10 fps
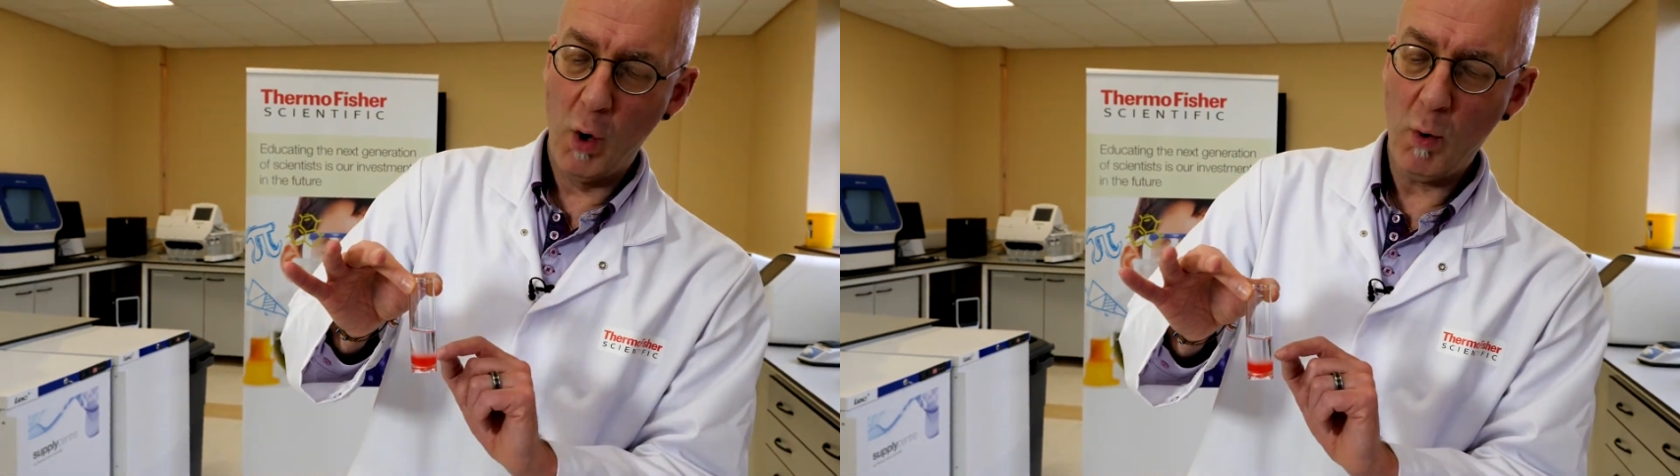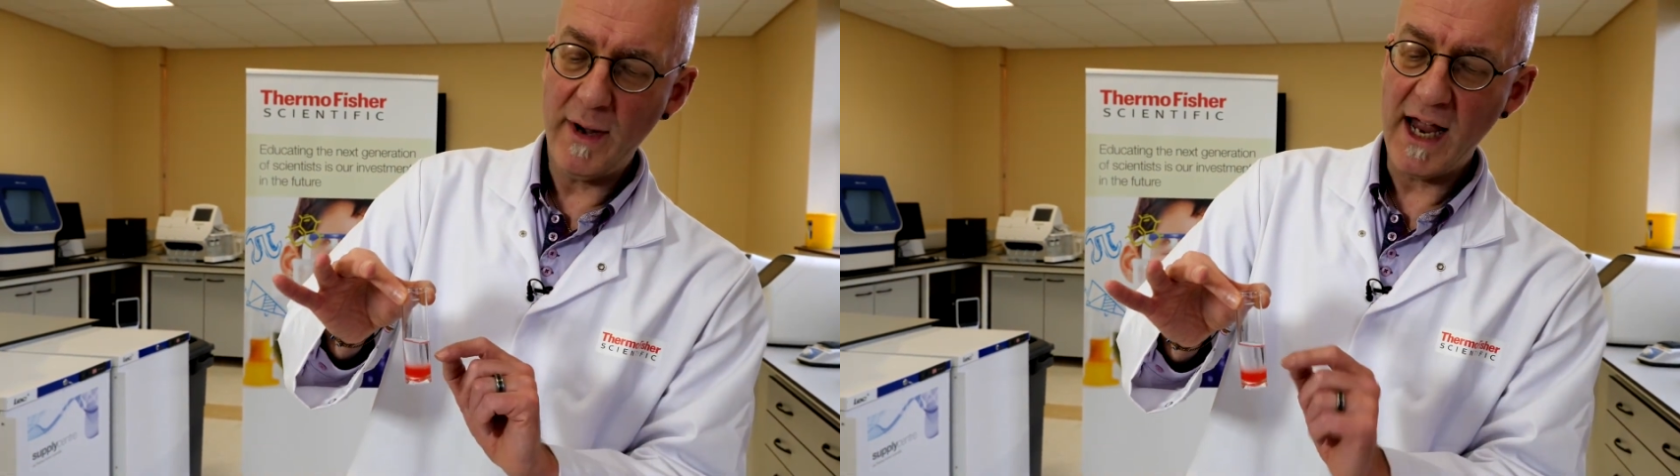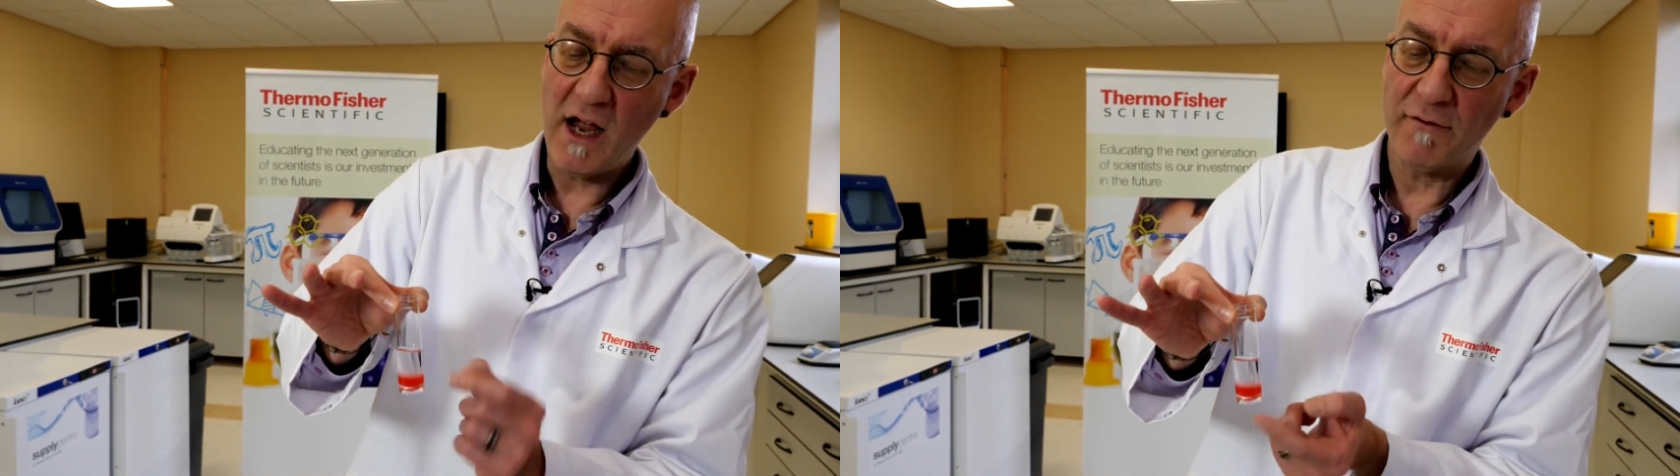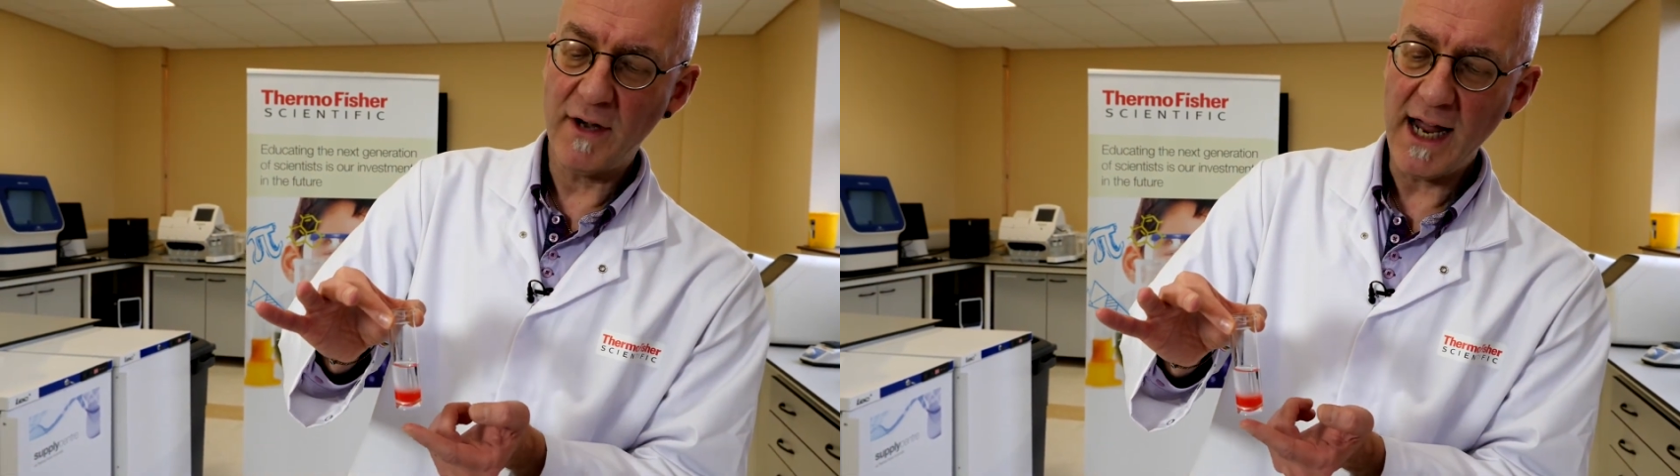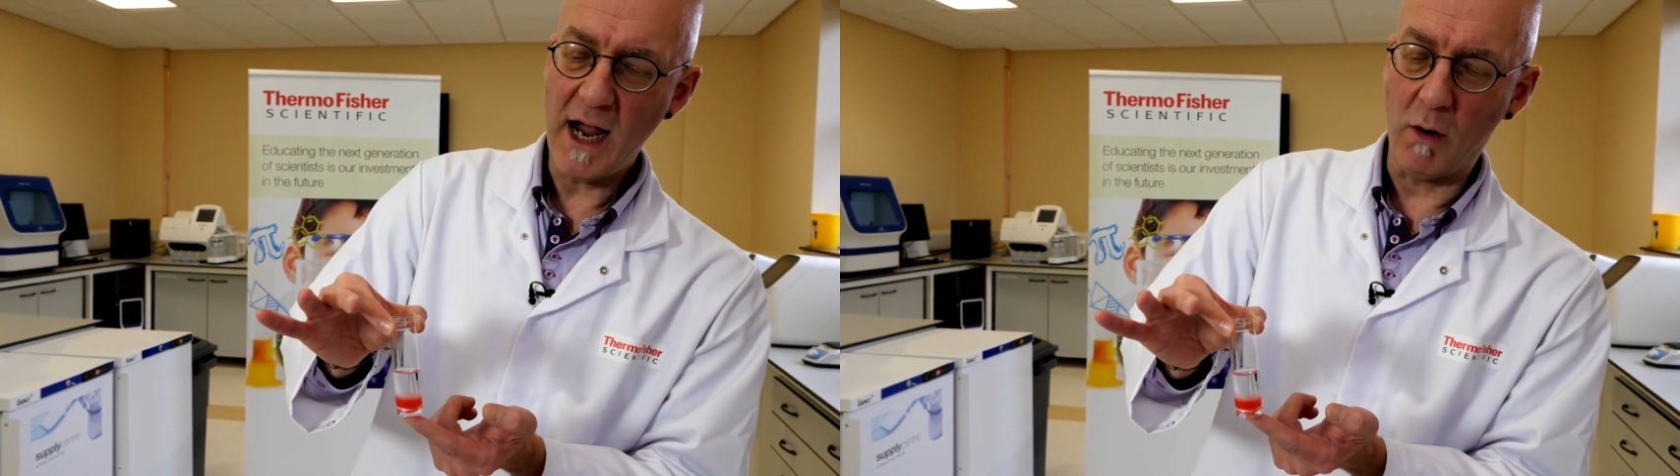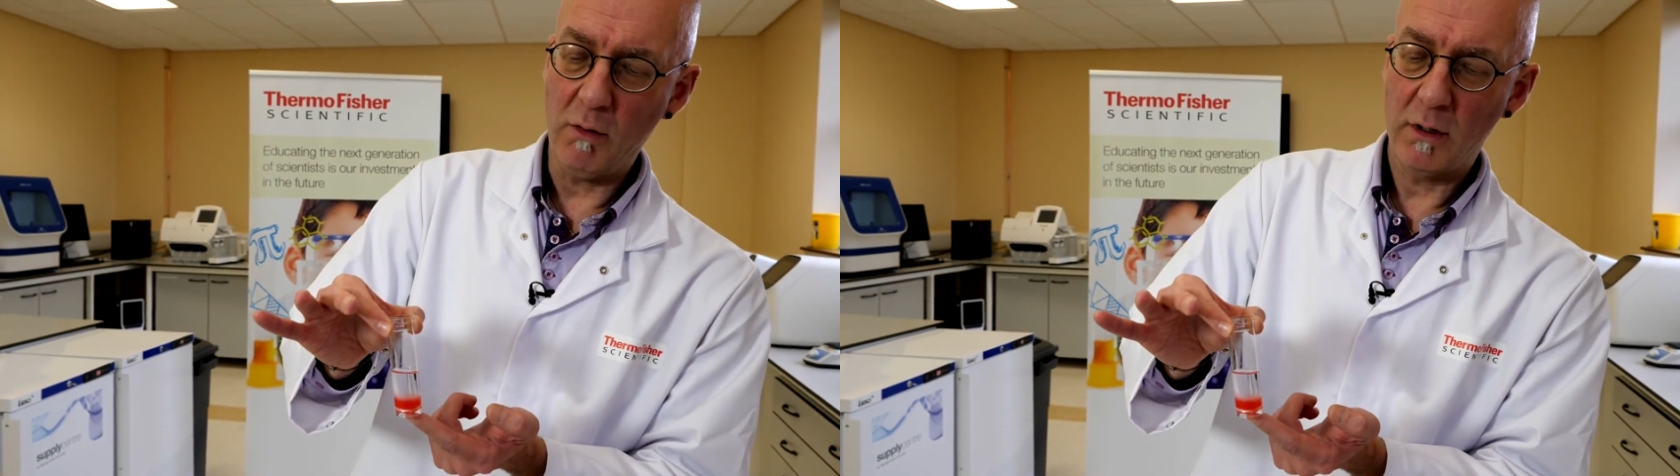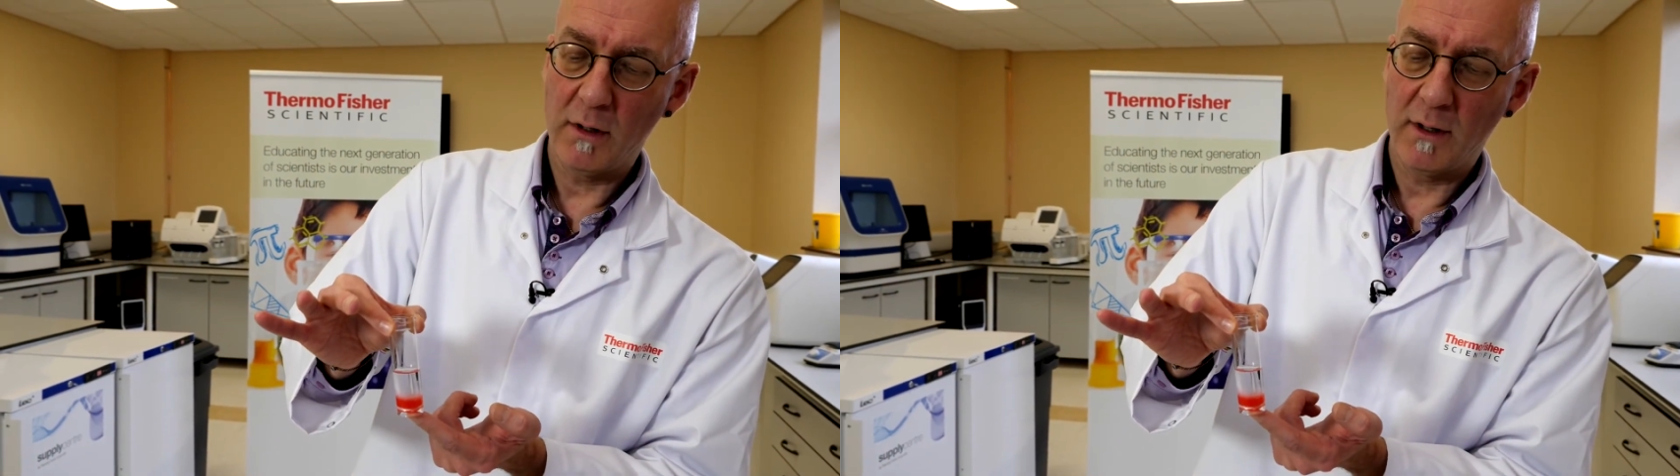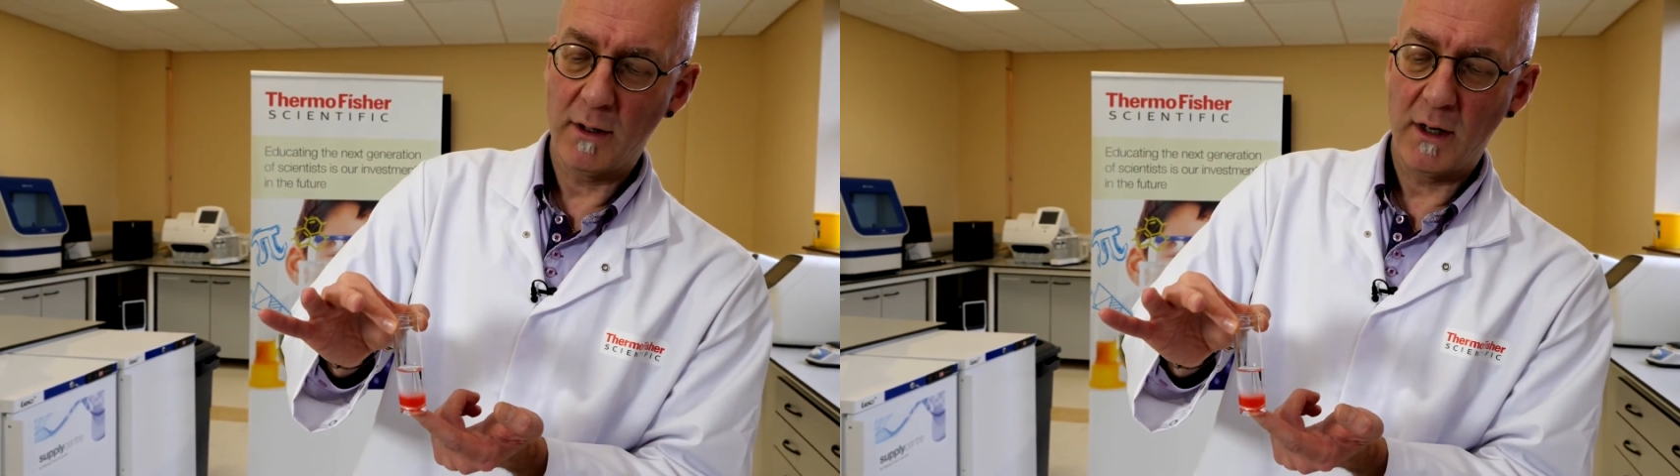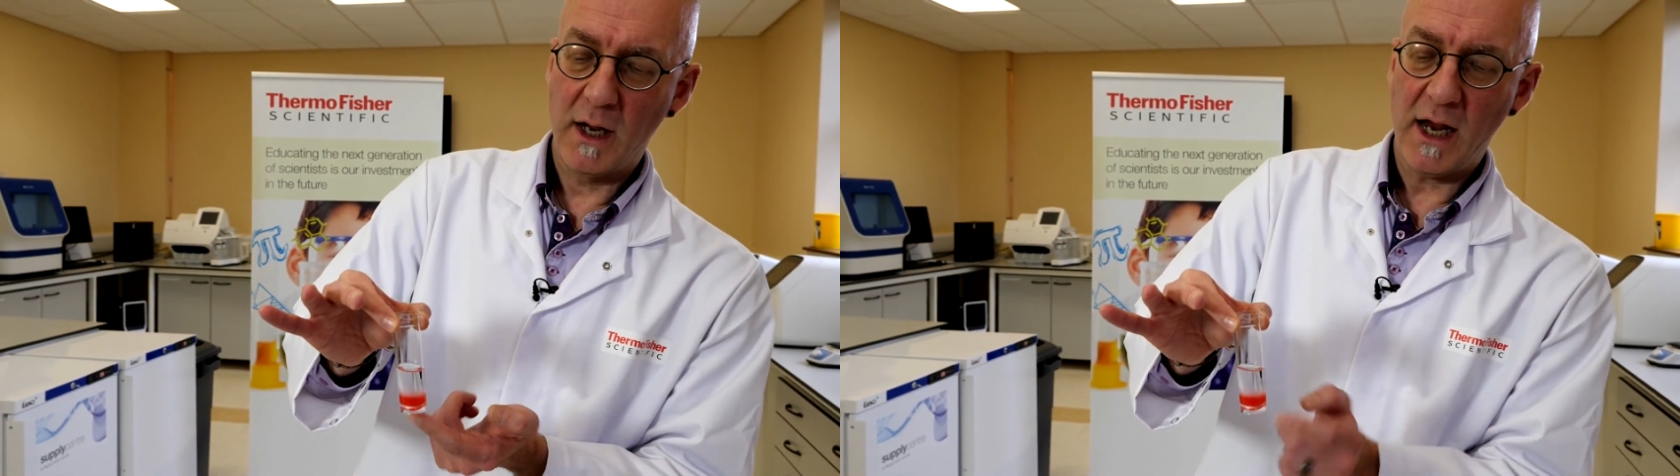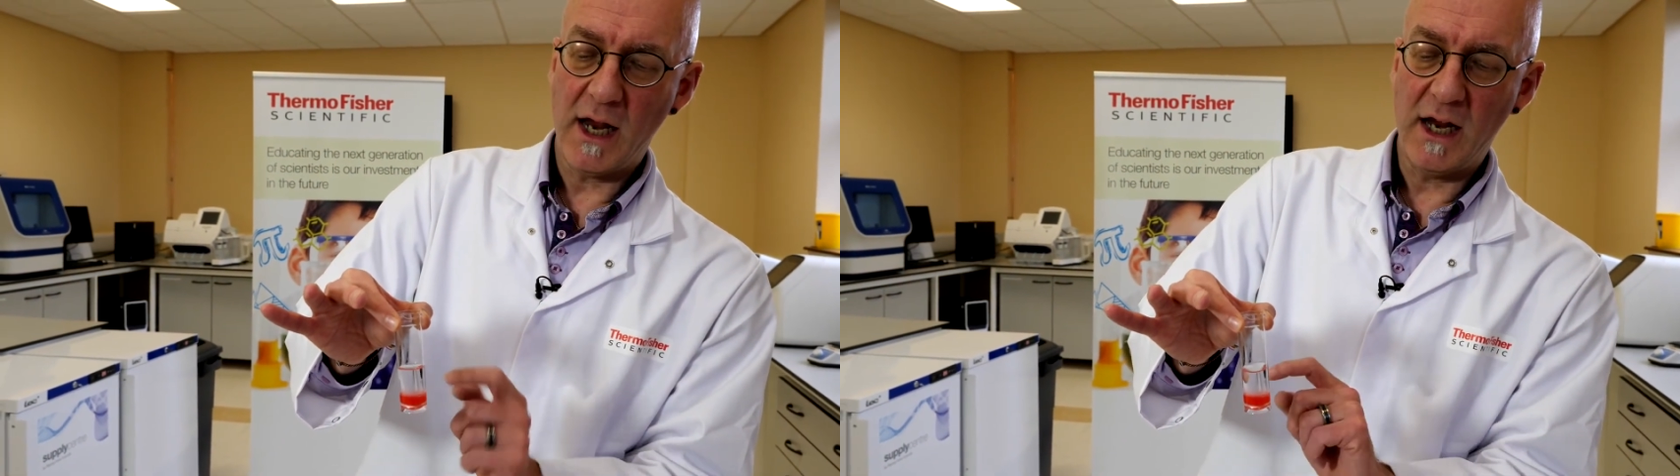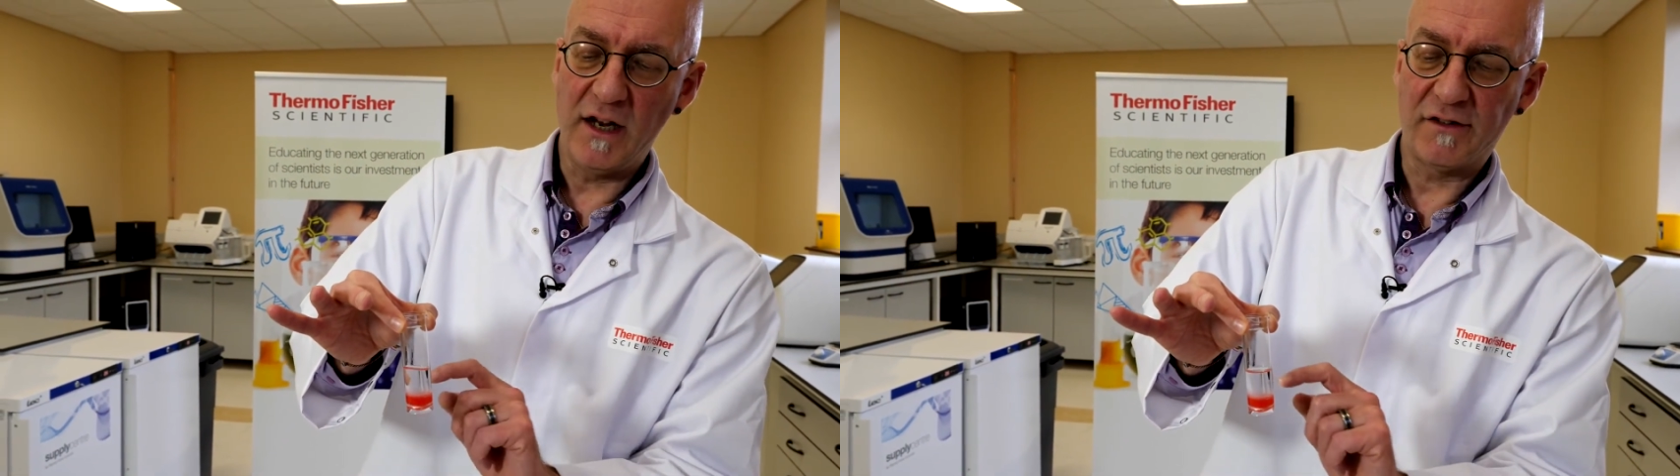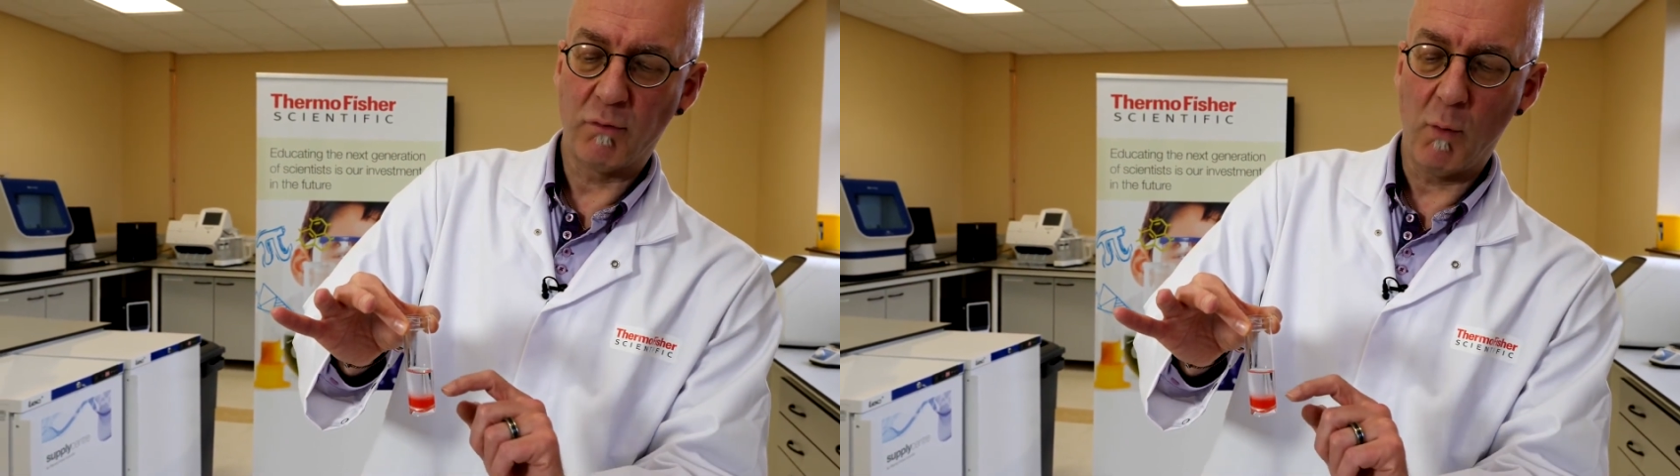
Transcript: What we have now is